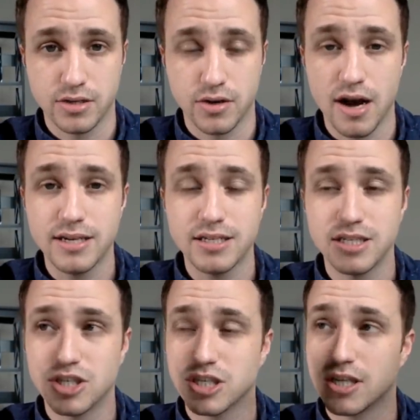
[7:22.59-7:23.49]
So God
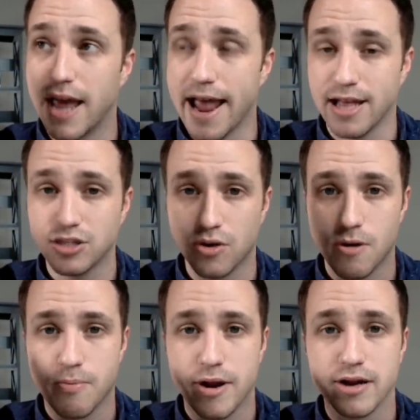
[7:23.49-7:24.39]
doesn't just answer
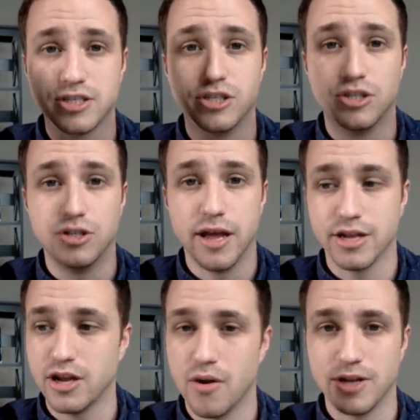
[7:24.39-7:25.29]
our prayers and
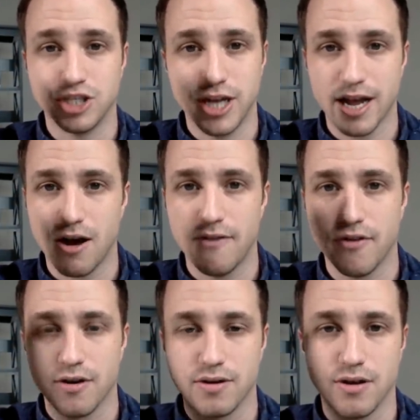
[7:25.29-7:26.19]
you know, and check off
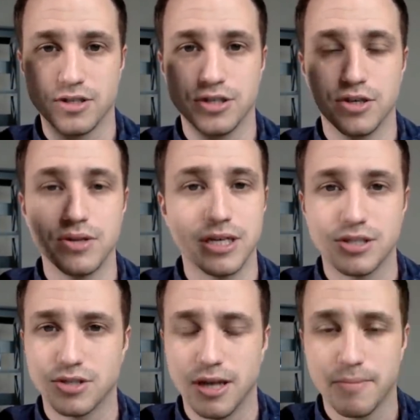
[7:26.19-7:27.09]
our to-do
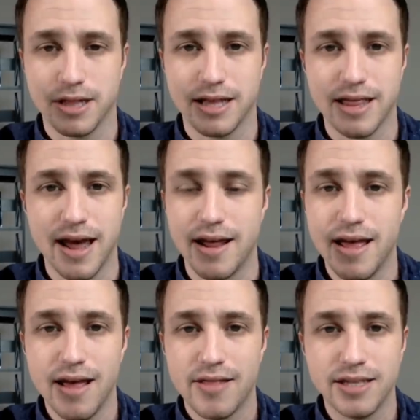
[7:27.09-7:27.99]
list or something like that.
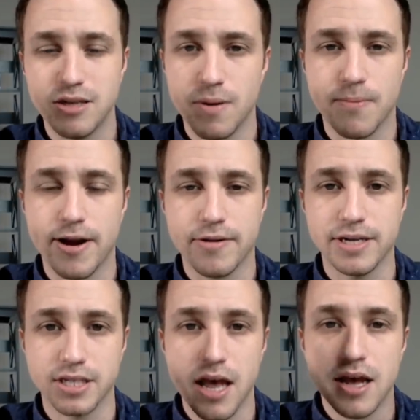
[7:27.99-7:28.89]
That's not what prayer
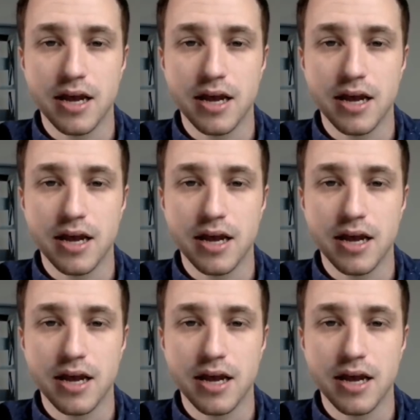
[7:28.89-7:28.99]
is.